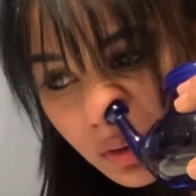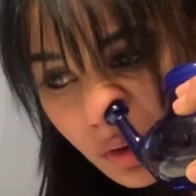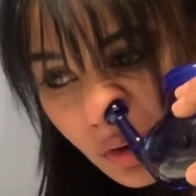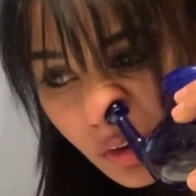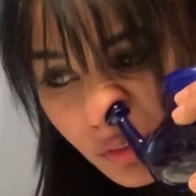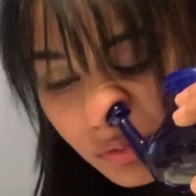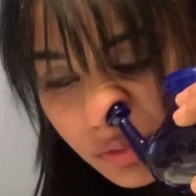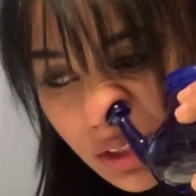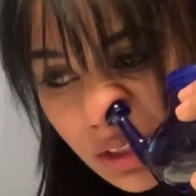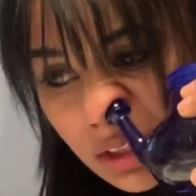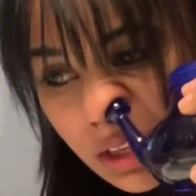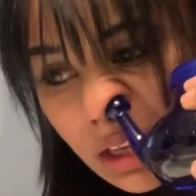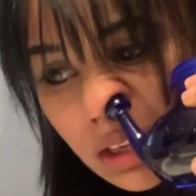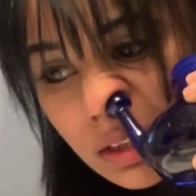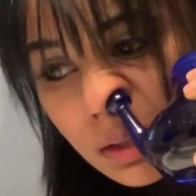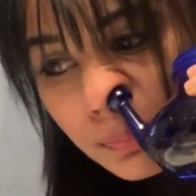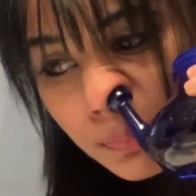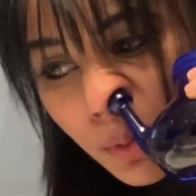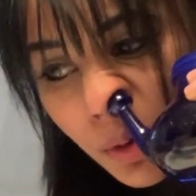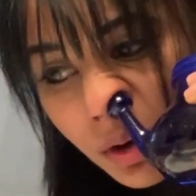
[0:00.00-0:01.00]
of the
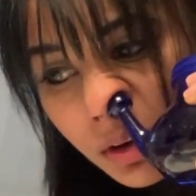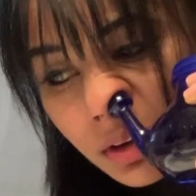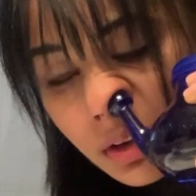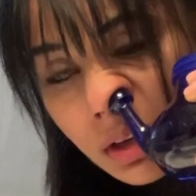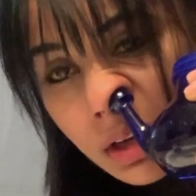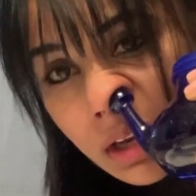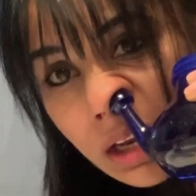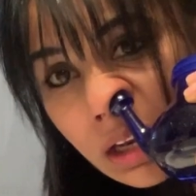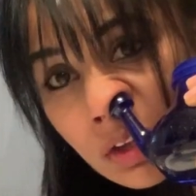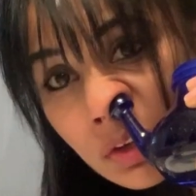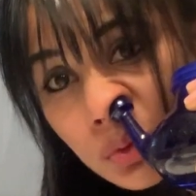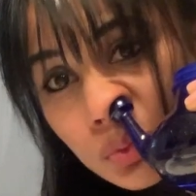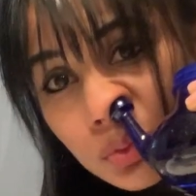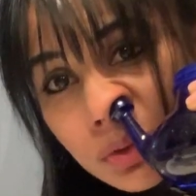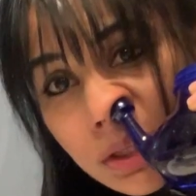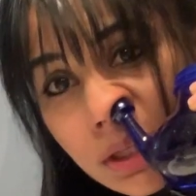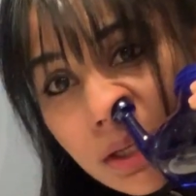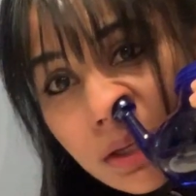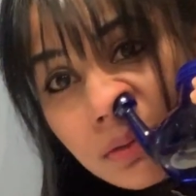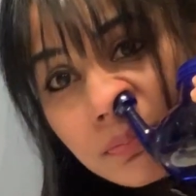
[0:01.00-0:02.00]
Neti pot into
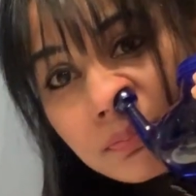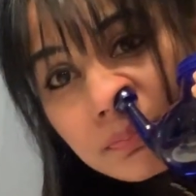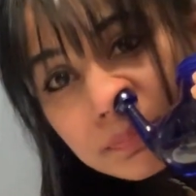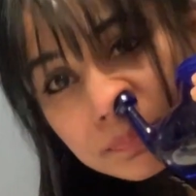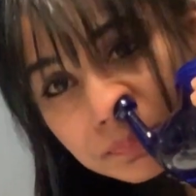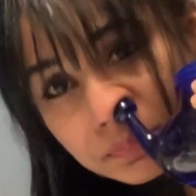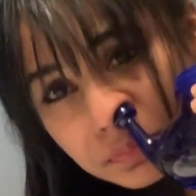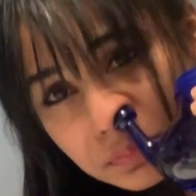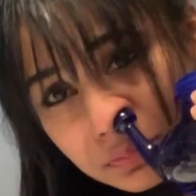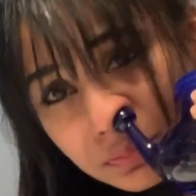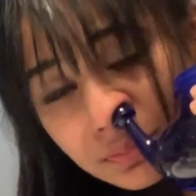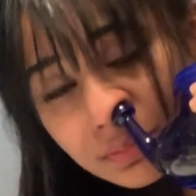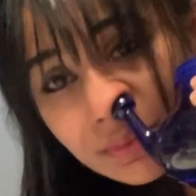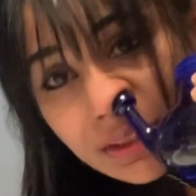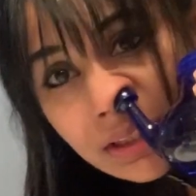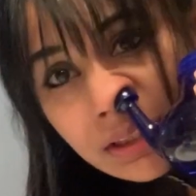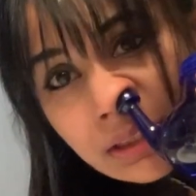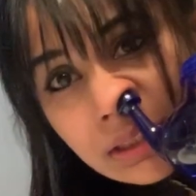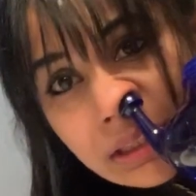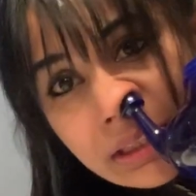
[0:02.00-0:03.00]
the
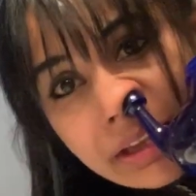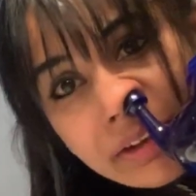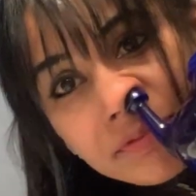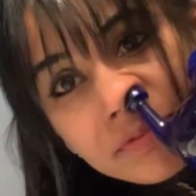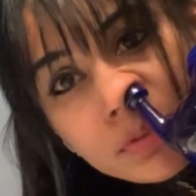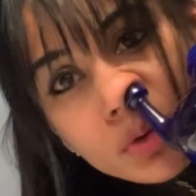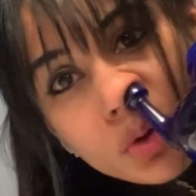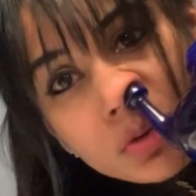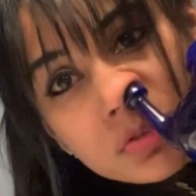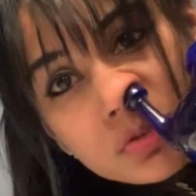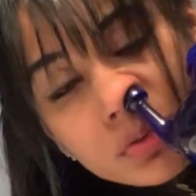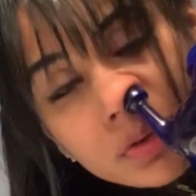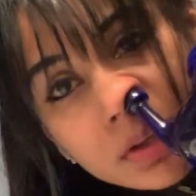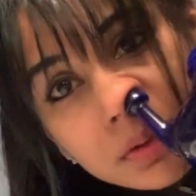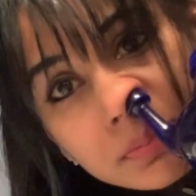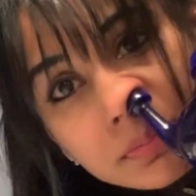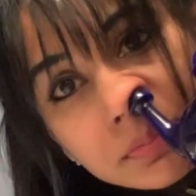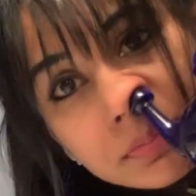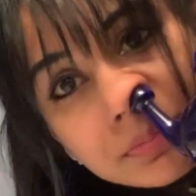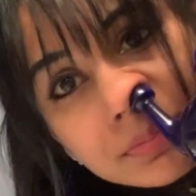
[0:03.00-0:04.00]
left nostril.
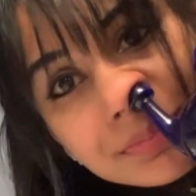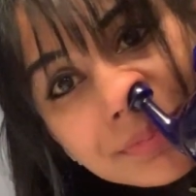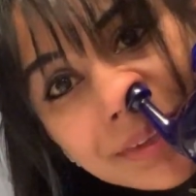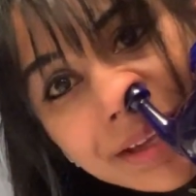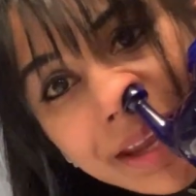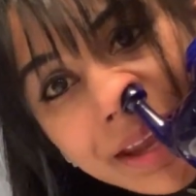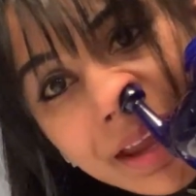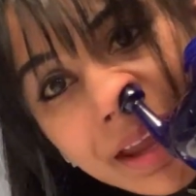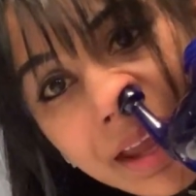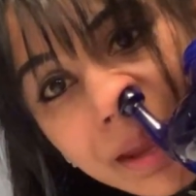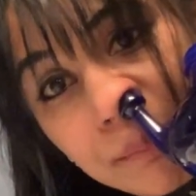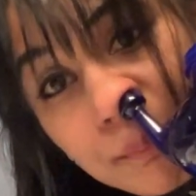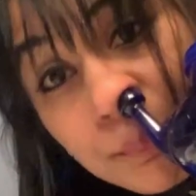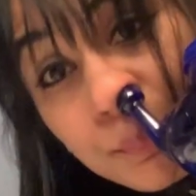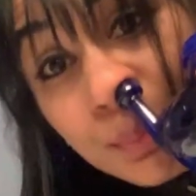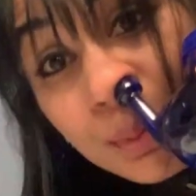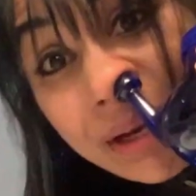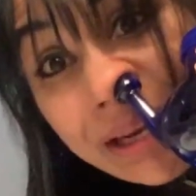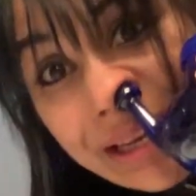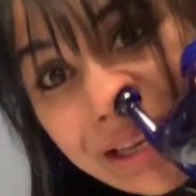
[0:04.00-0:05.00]

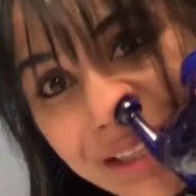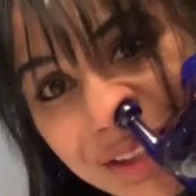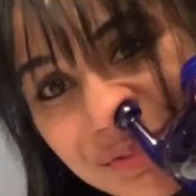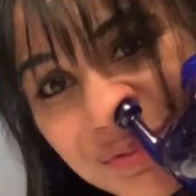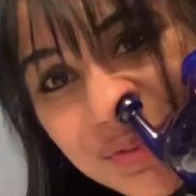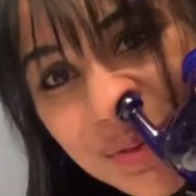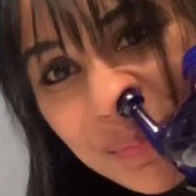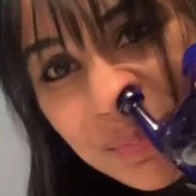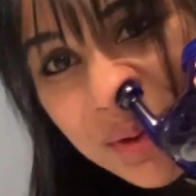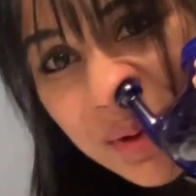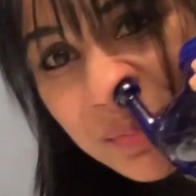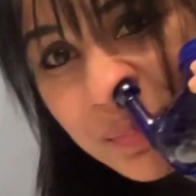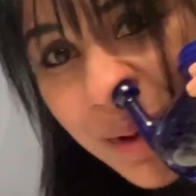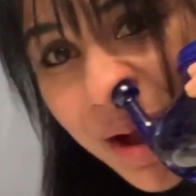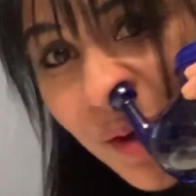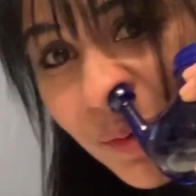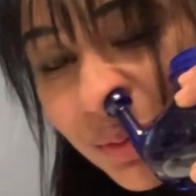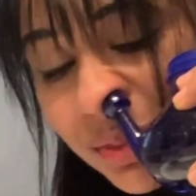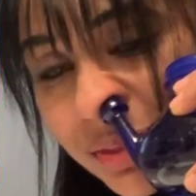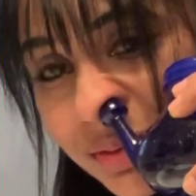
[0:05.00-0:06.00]
Breathe from your
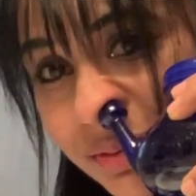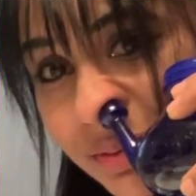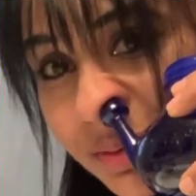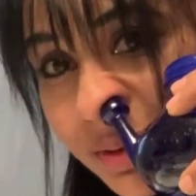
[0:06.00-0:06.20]
mouth